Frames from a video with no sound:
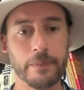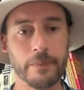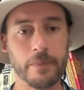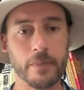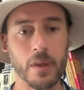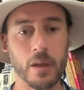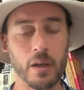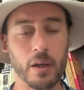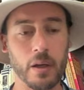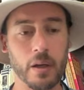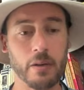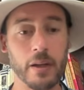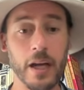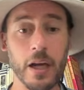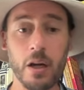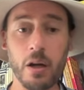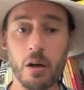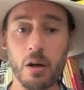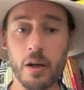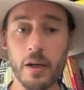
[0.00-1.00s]

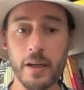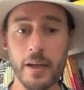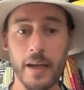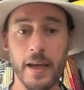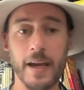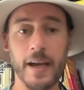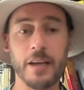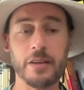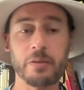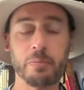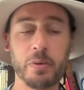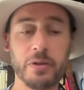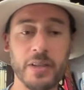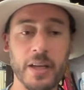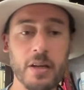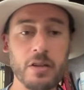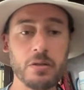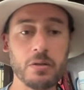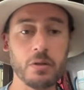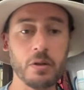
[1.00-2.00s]
Lionheart has
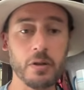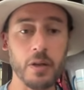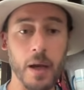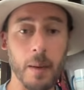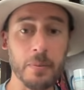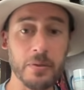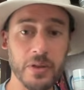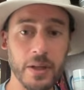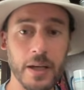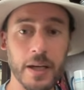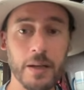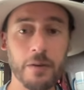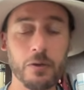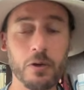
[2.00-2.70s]
potential upside.